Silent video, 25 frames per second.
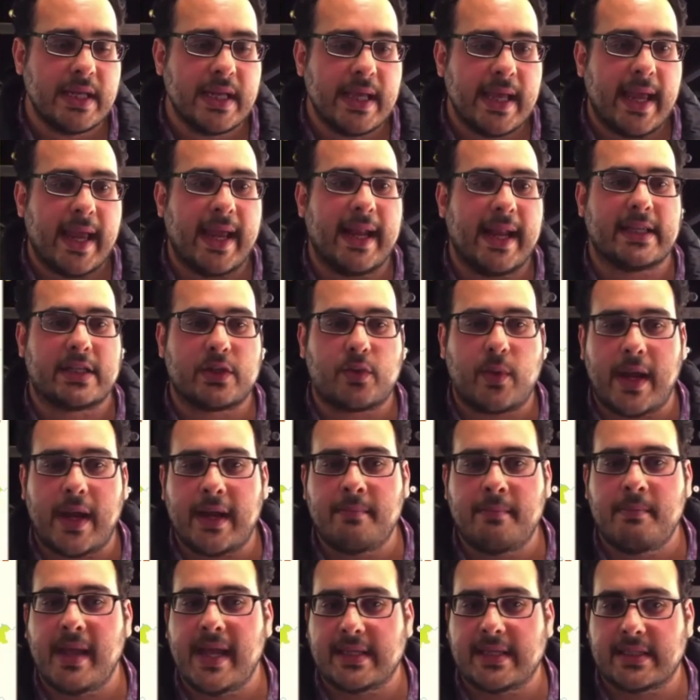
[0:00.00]
And it's quite
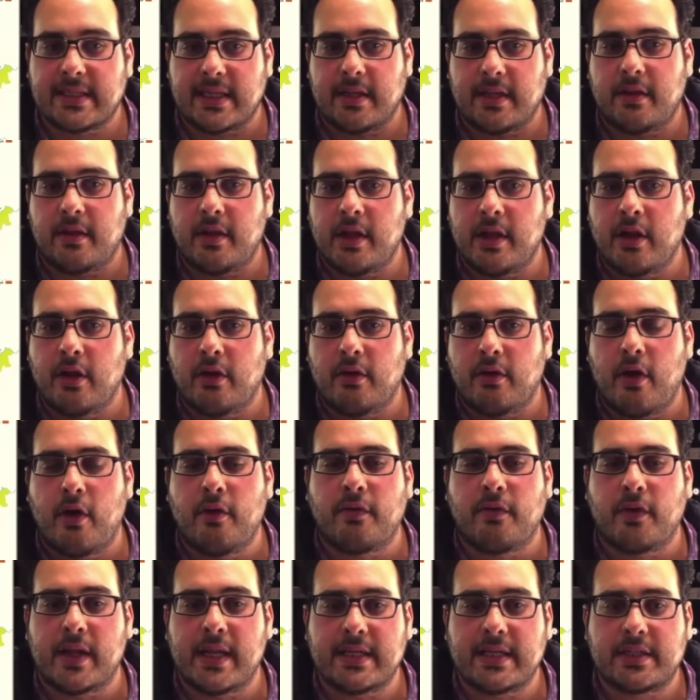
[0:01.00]
amazing, you know,
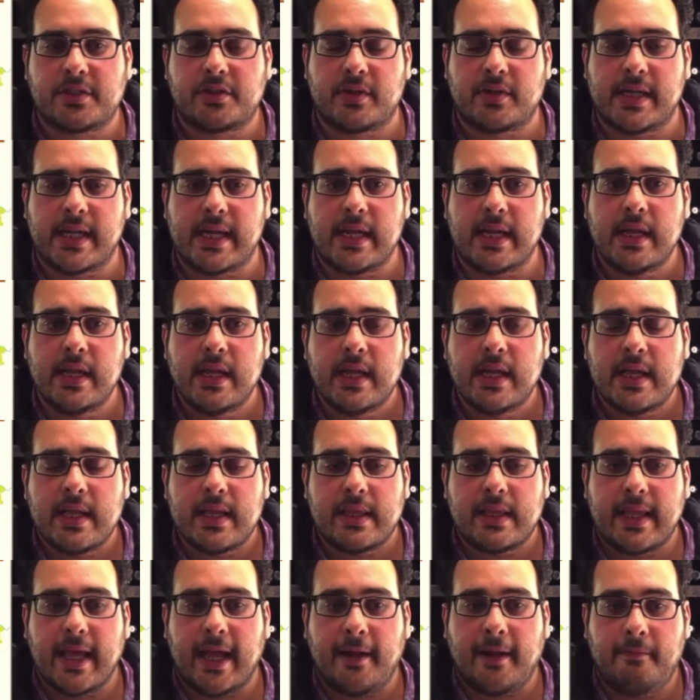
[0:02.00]
over history that